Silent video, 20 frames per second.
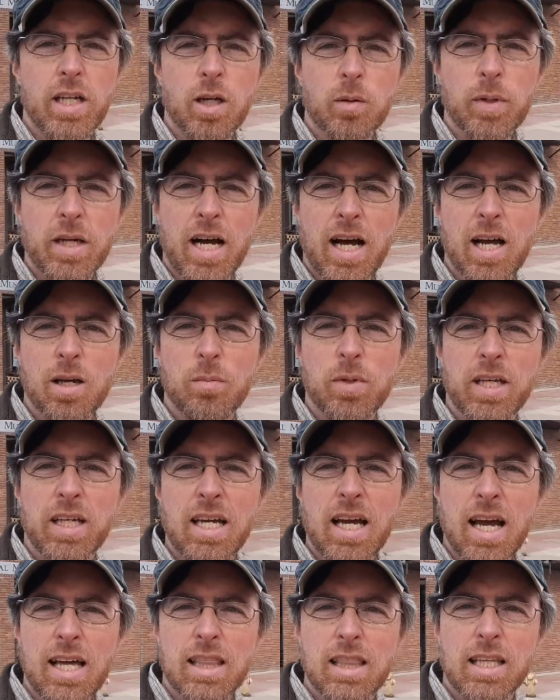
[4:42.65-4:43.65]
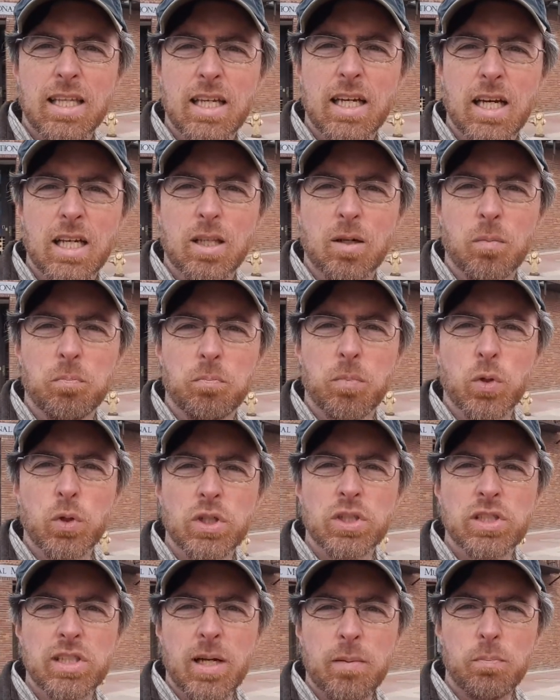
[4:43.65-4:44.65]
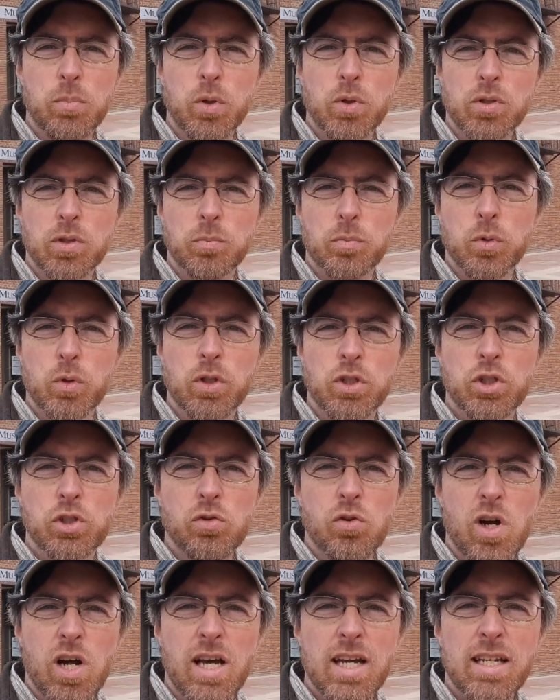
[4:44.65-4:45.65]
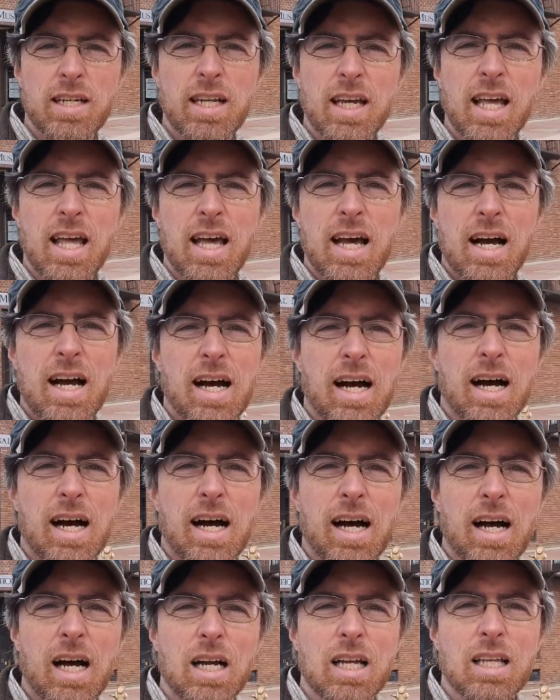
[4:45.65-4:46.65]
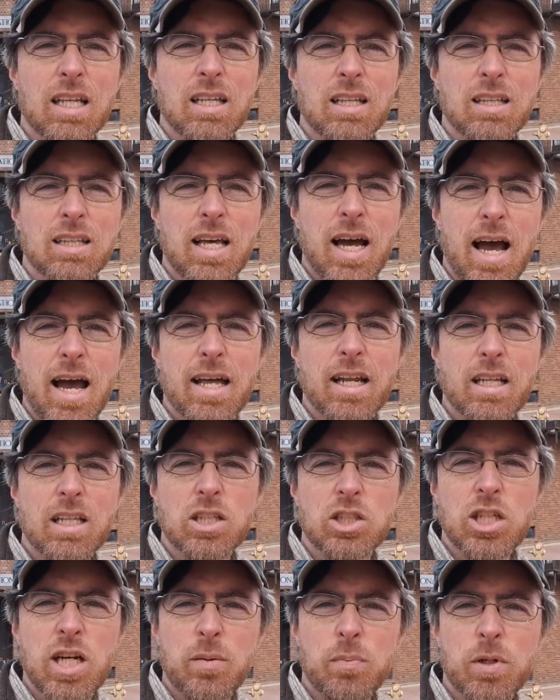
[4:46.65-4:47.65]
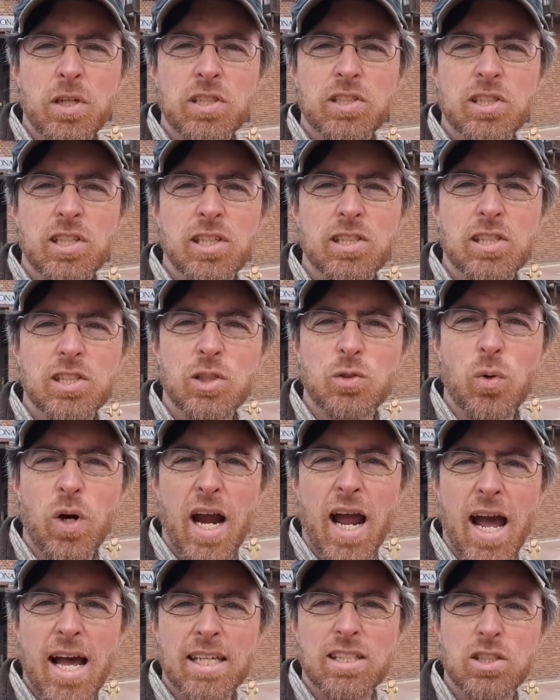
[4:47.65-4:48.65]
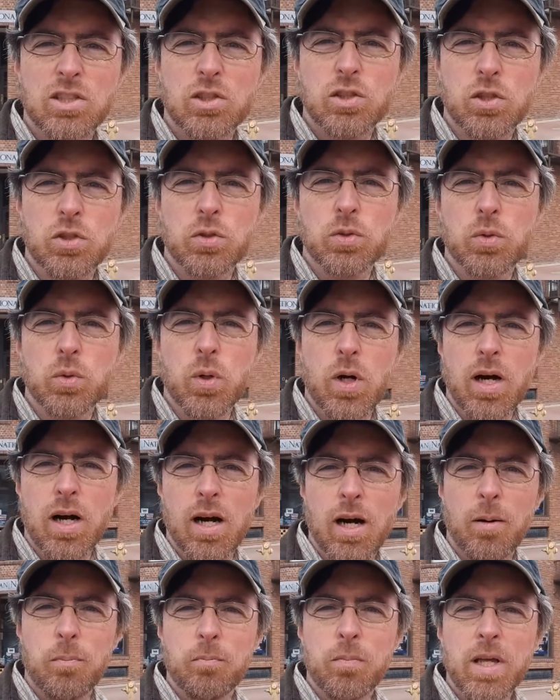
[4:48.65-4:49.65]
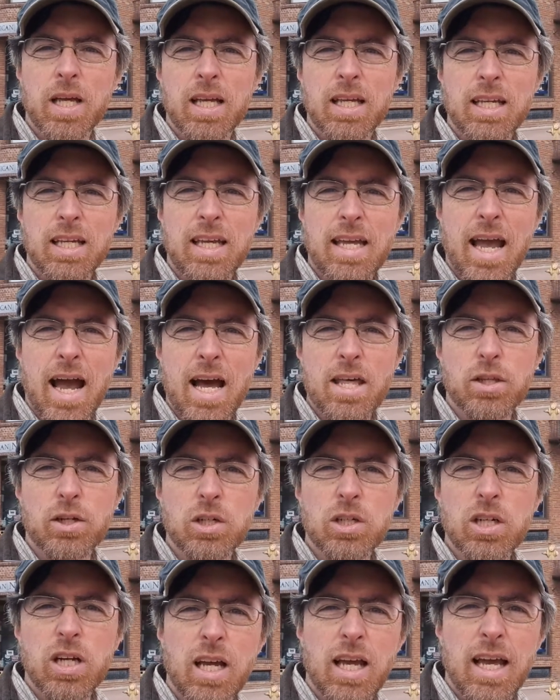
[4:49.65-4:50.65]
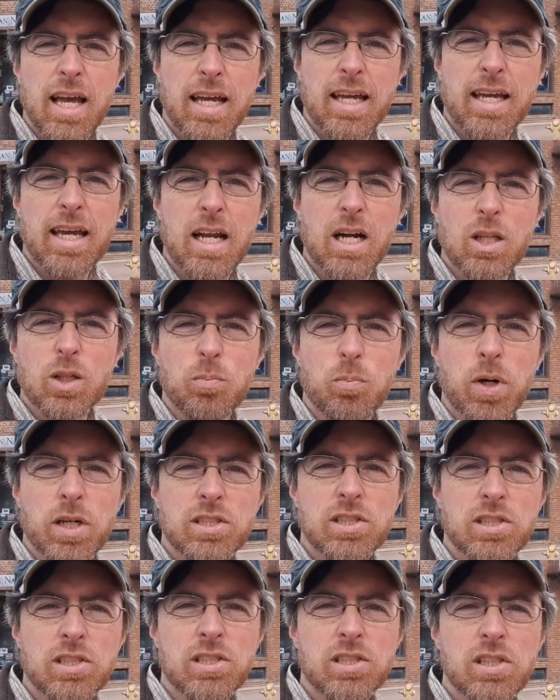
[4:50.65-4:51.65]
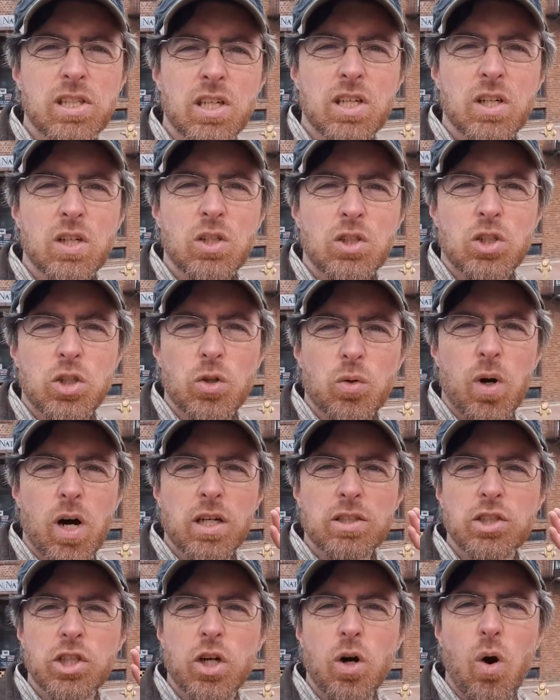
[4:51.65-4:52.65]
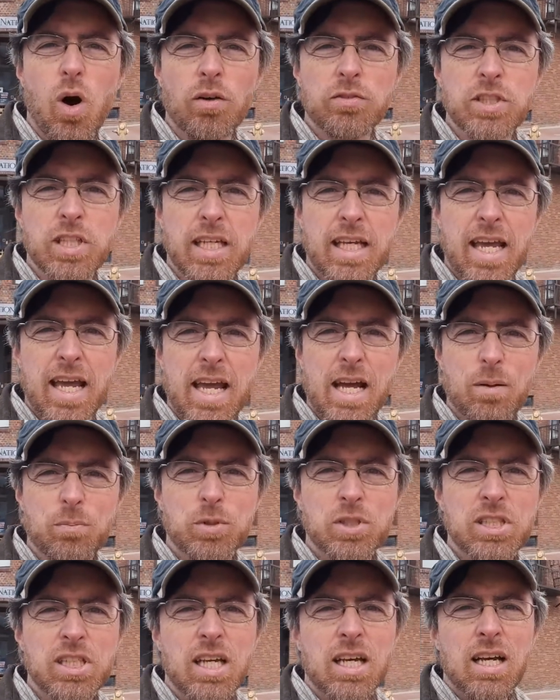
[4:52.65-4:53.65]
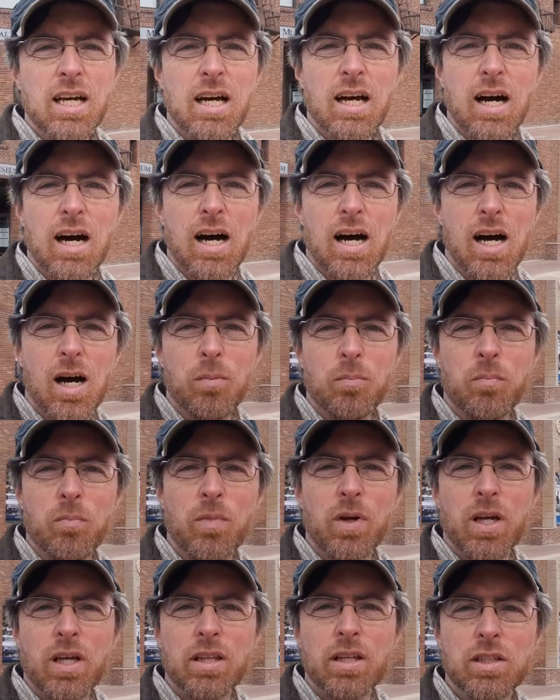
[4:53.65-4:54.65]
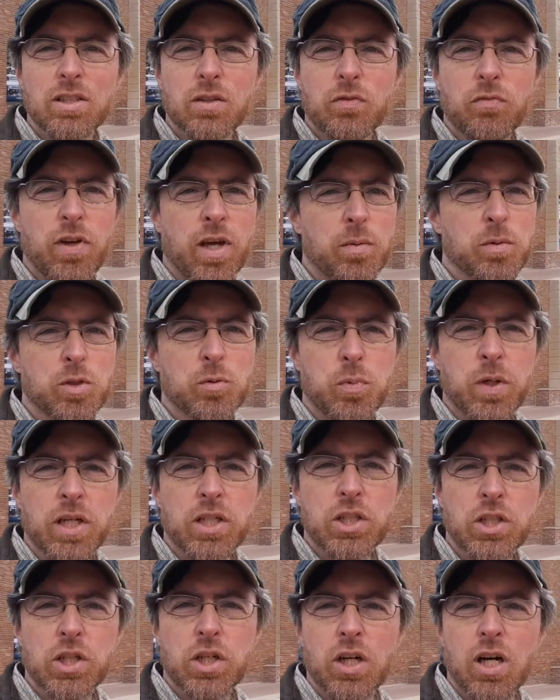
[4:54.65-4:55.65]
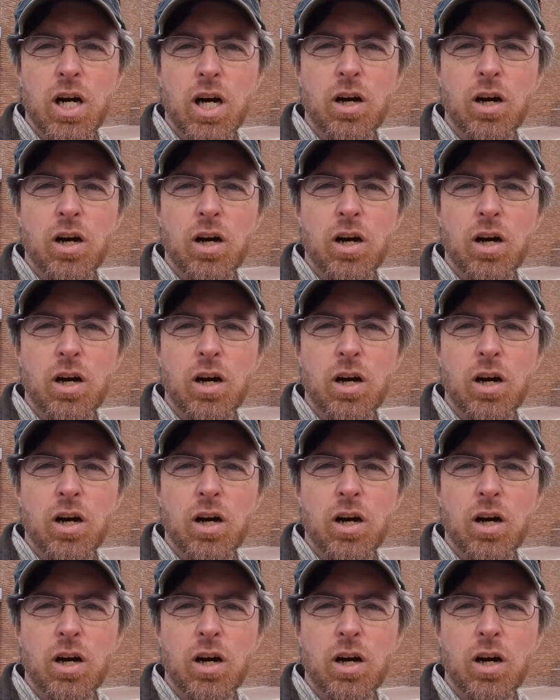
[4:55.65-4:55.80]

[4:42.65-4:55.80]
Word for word: here behind me at the Buddhist temple, the Buddhist shrine, that the Japanese citizens were asked to gather and get on the buses to go off to the camps. there's a famous picture